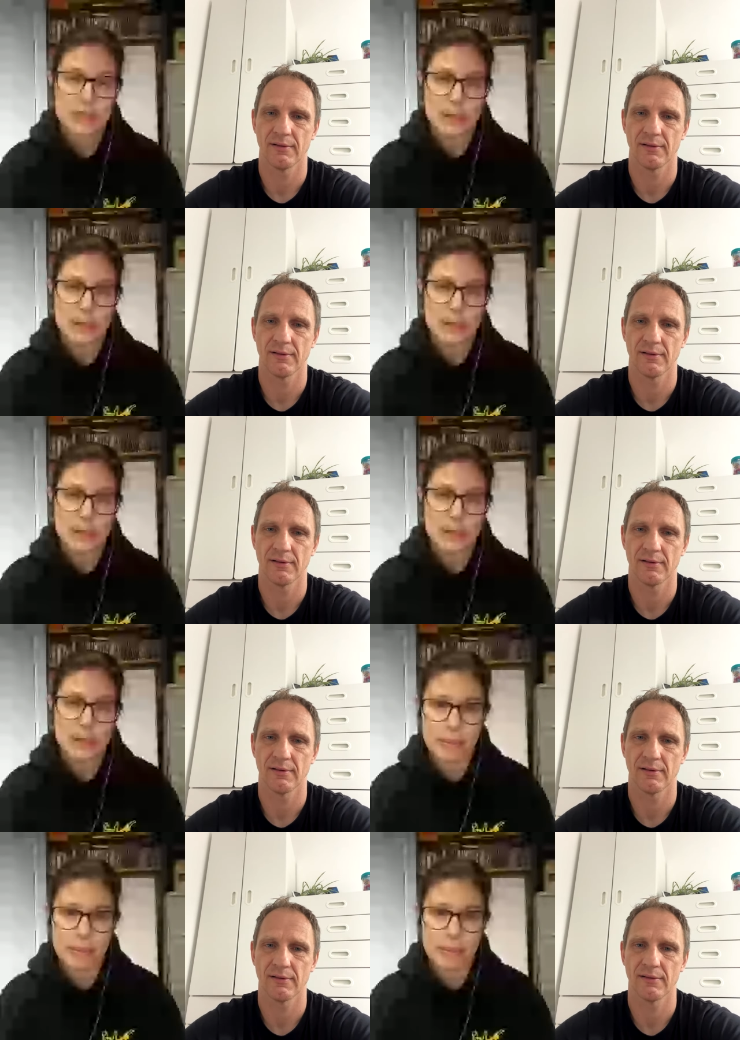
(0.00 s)
Speaker 1: parents to
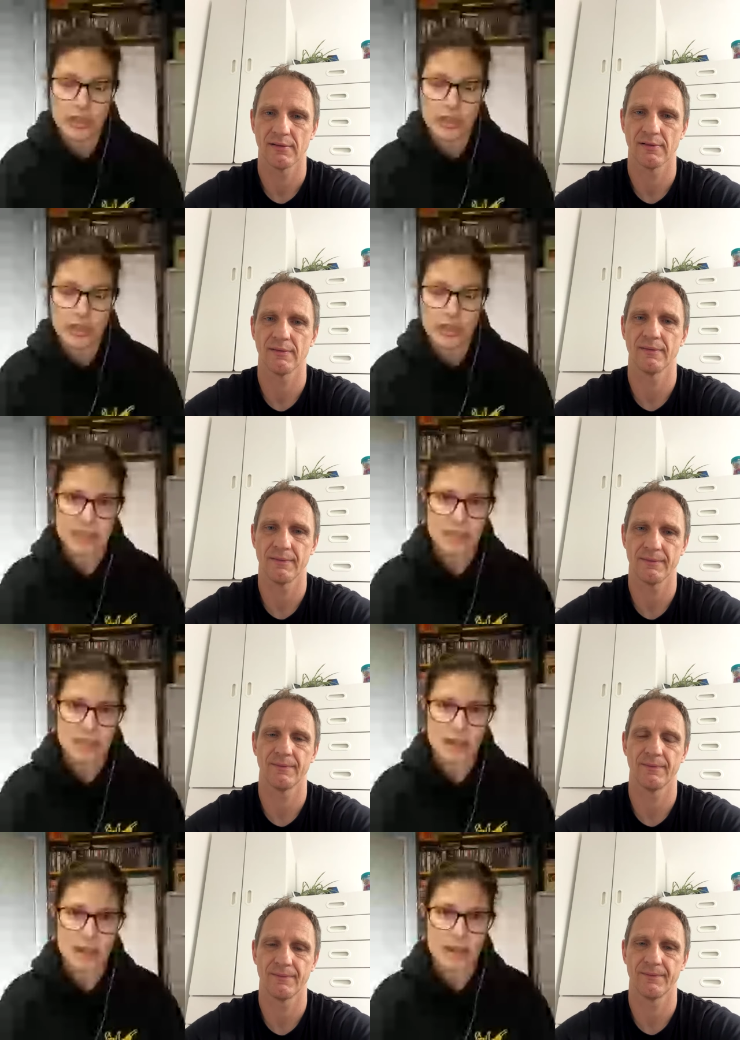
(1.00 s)
process, um,
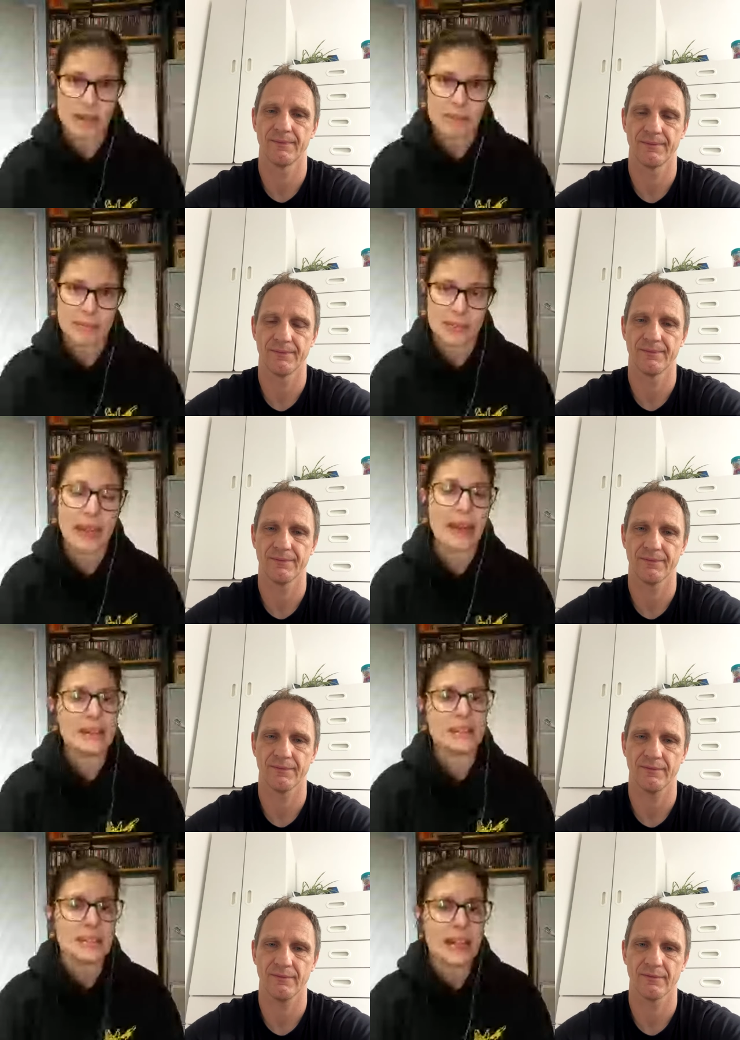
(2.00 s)
and I understand,
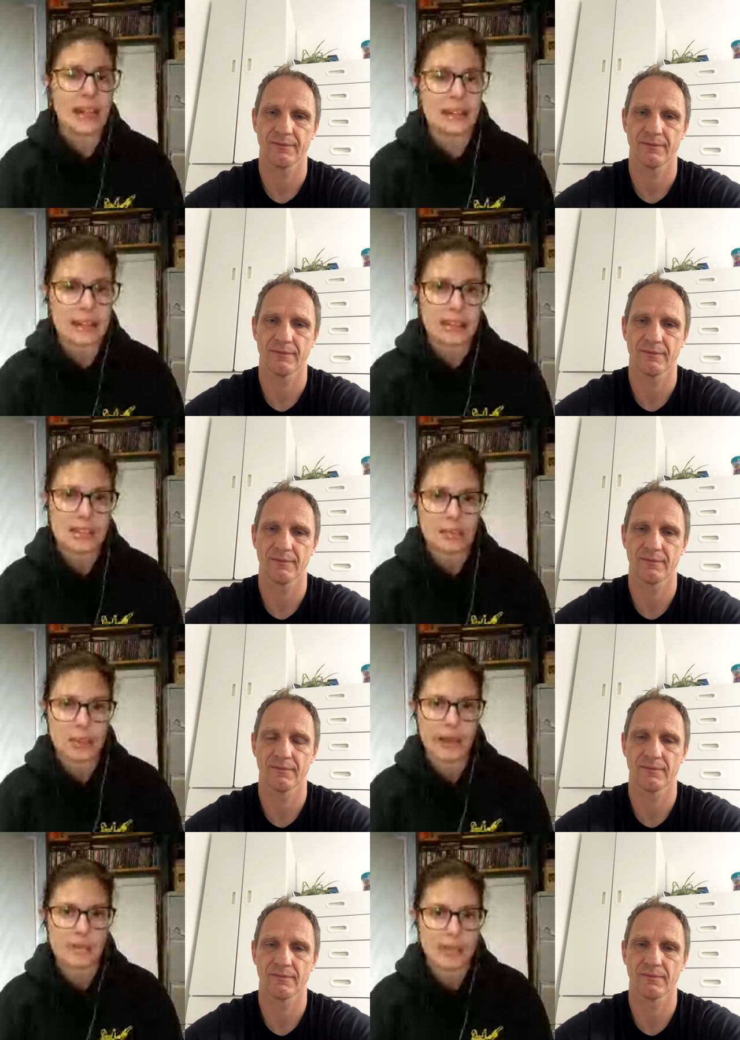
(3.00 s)
like as a parent
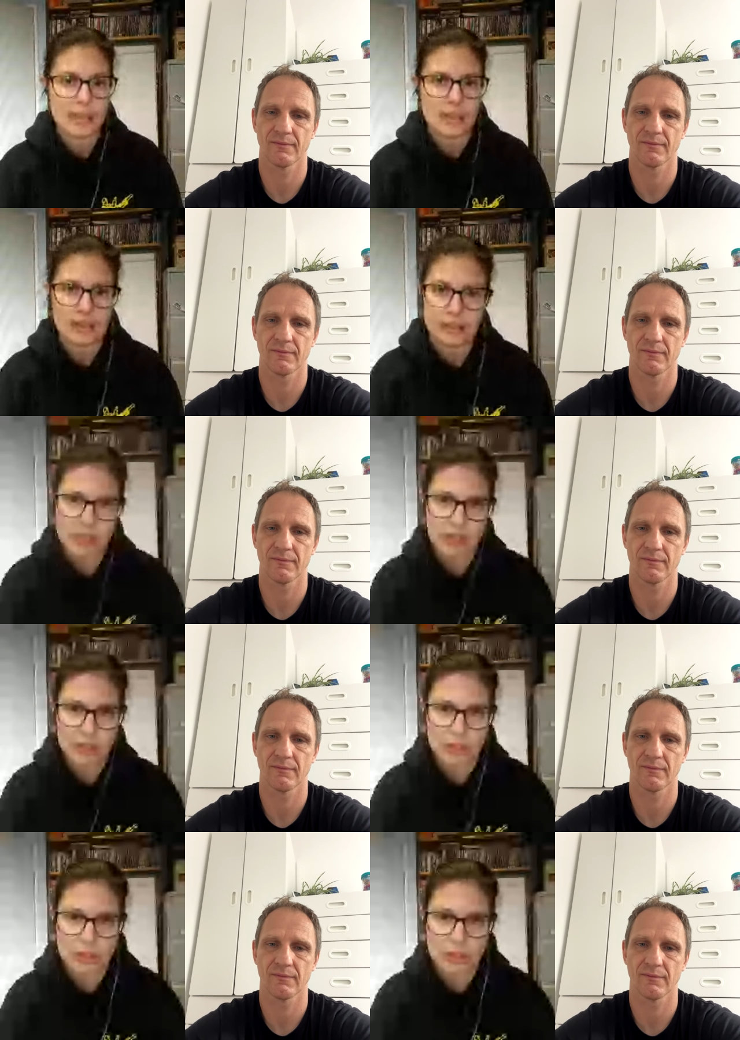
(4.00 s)
myself, and you're also a
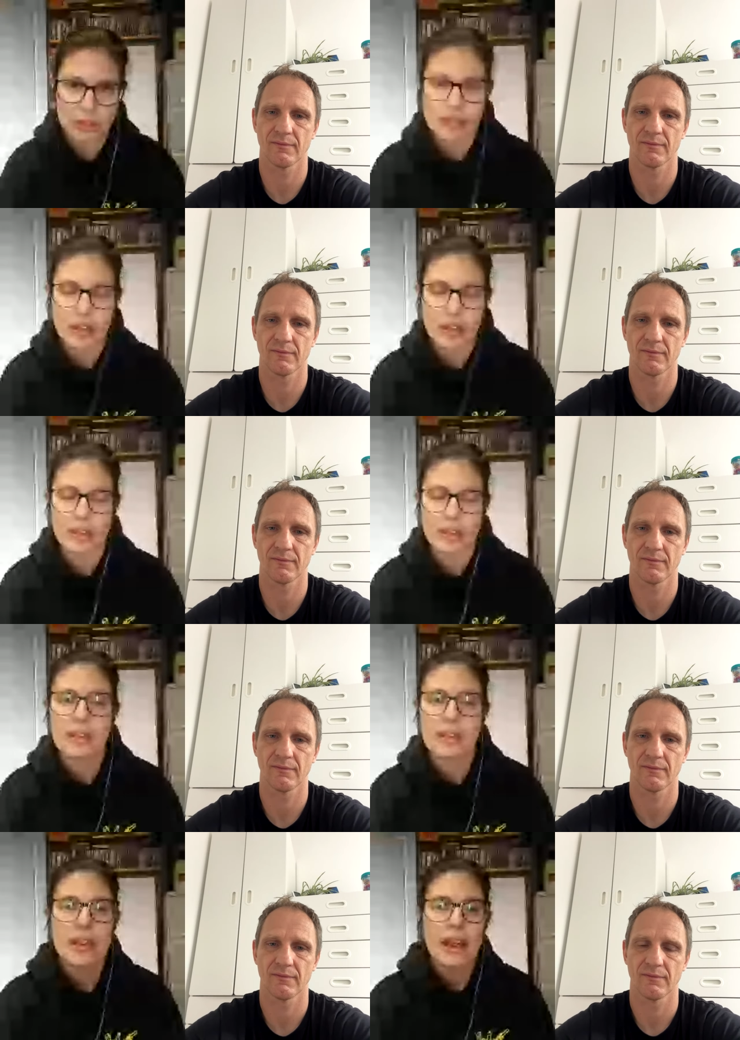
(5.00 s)
father.
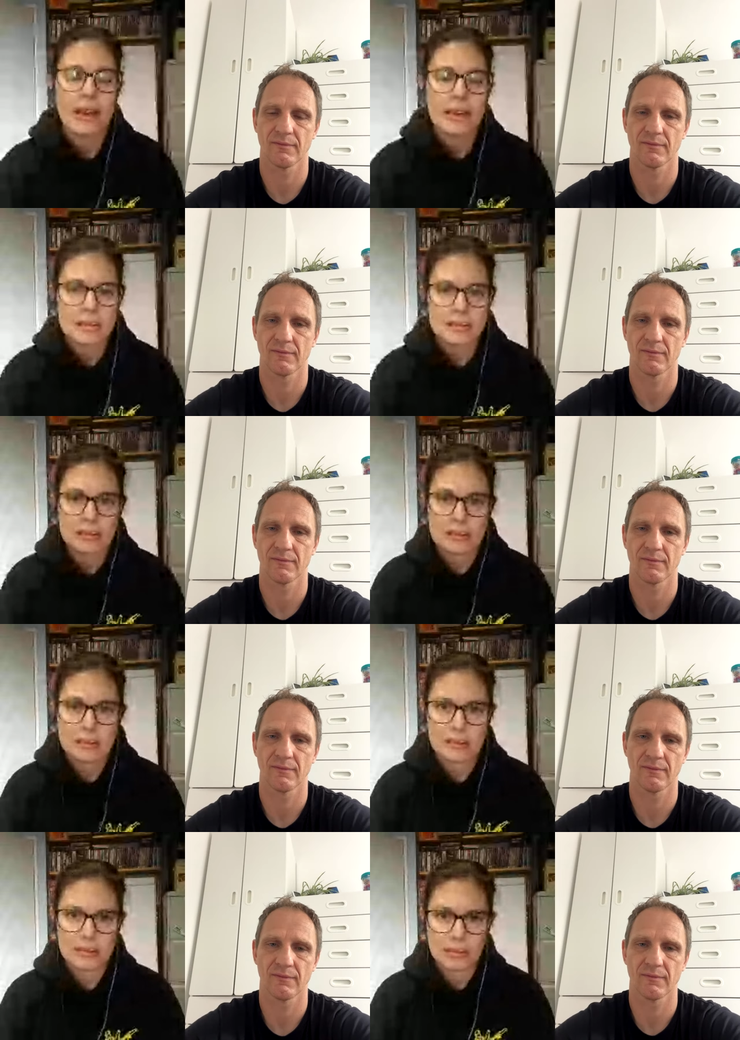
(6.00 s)
Um,
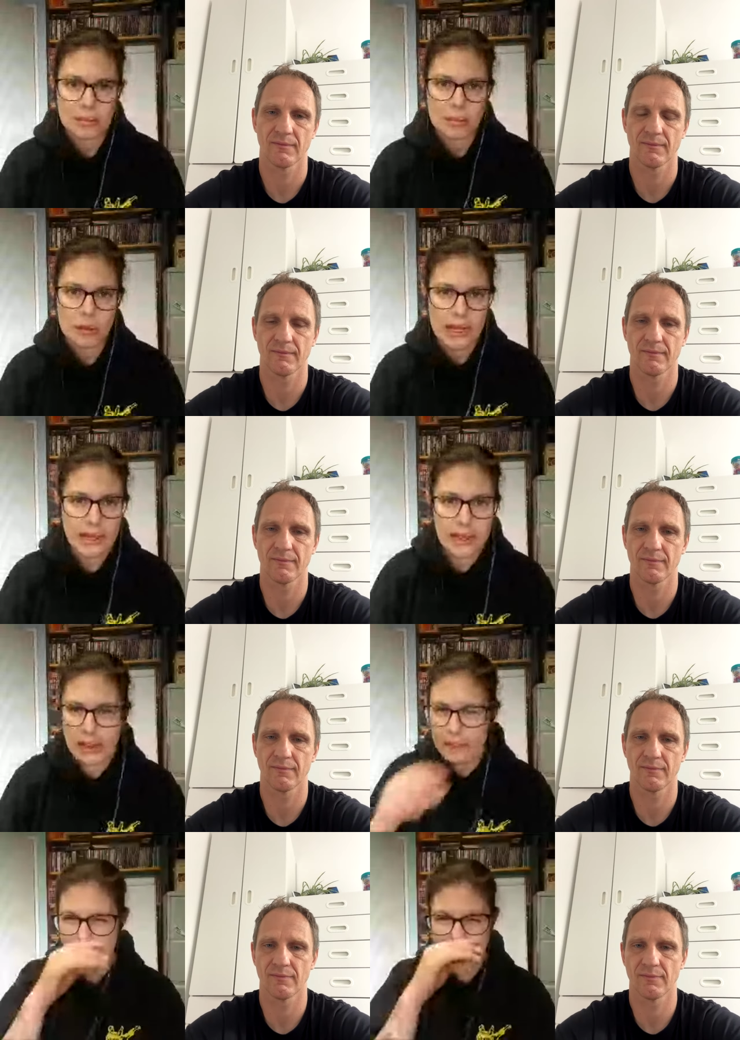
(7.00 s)
we have
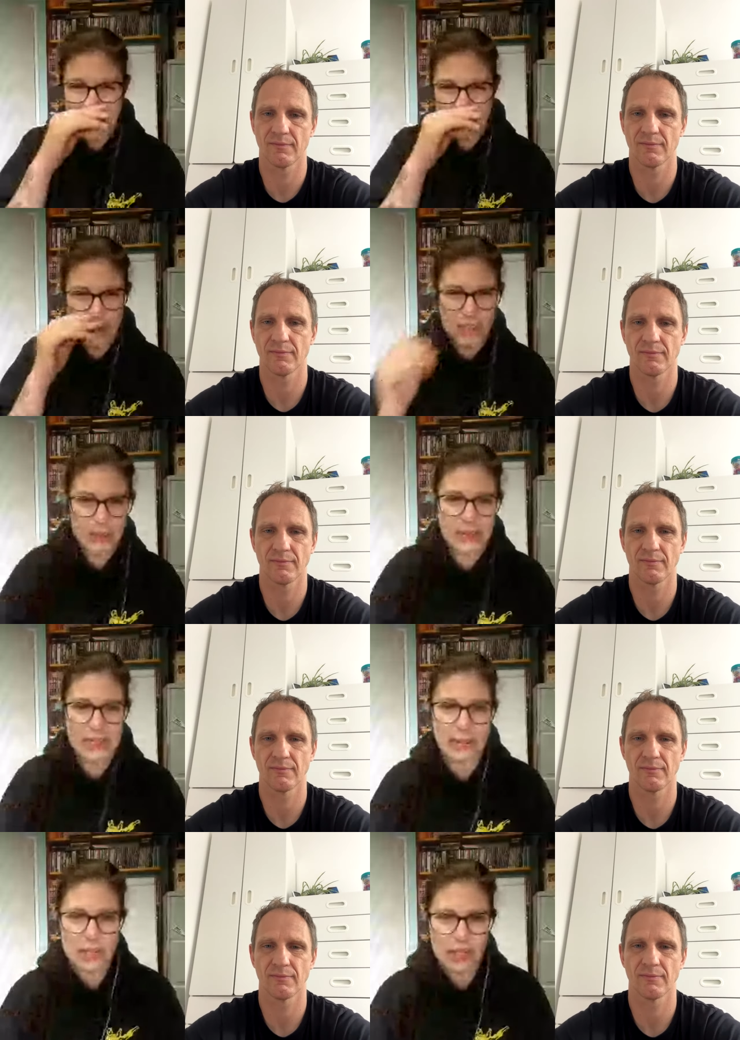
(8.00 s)
blind spots when it
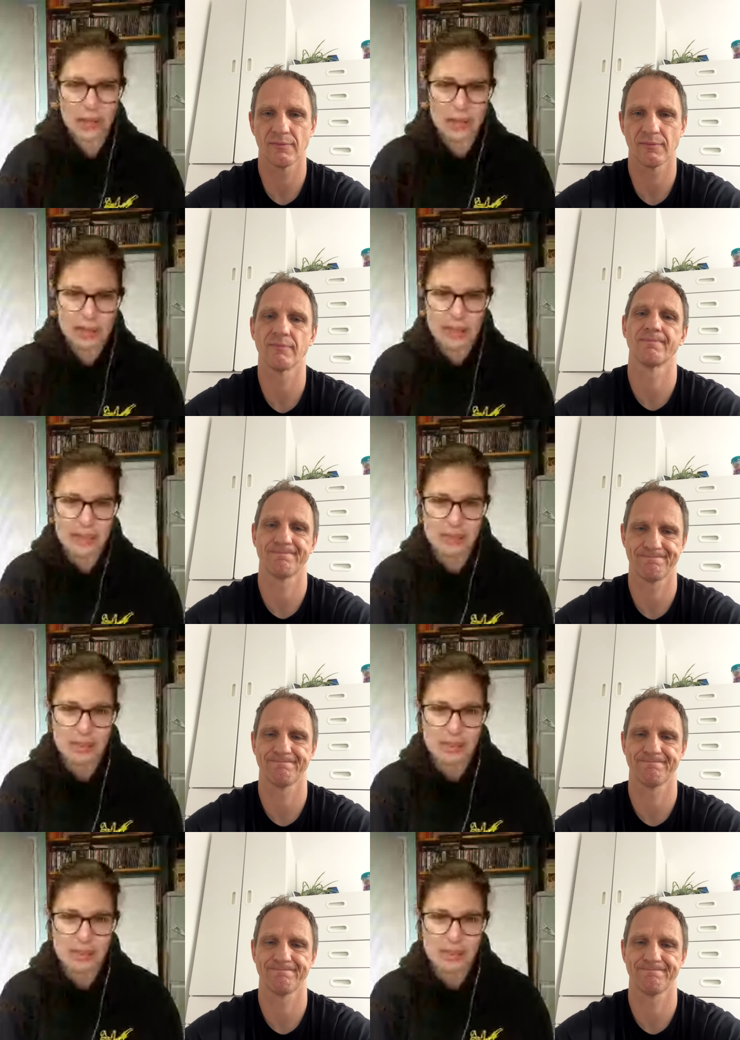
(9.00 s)
comes to our own kids.